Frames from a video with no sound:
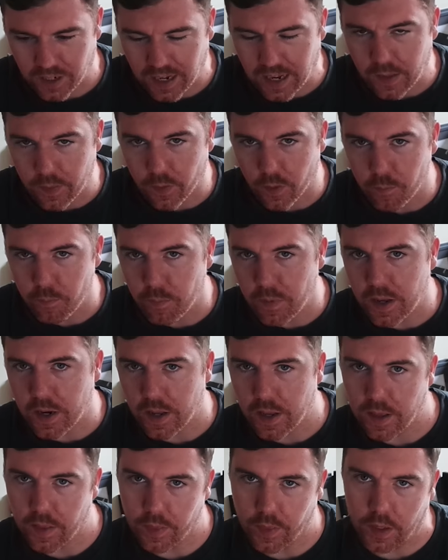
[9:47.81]
at the
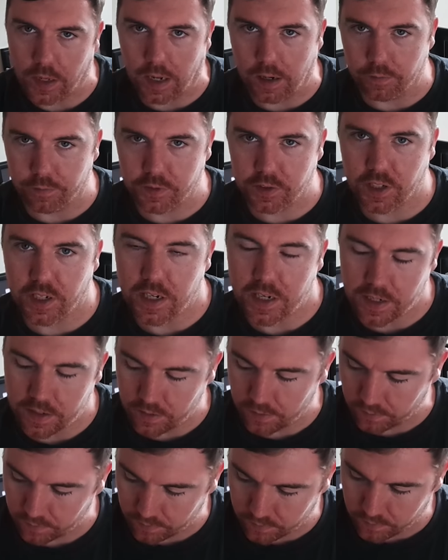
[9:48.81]
minute that I've
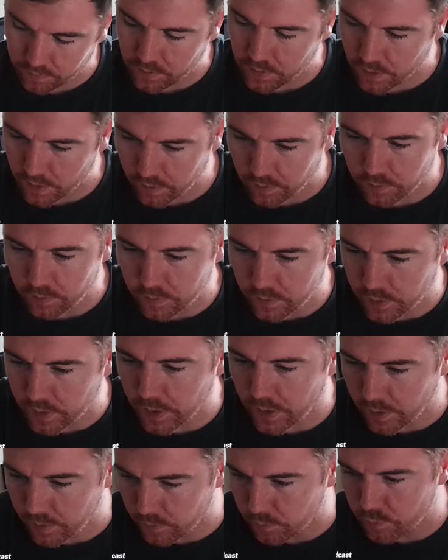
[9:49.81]
seen
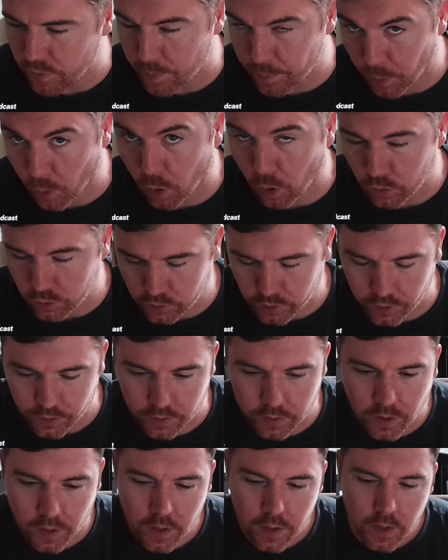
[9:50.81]
reported.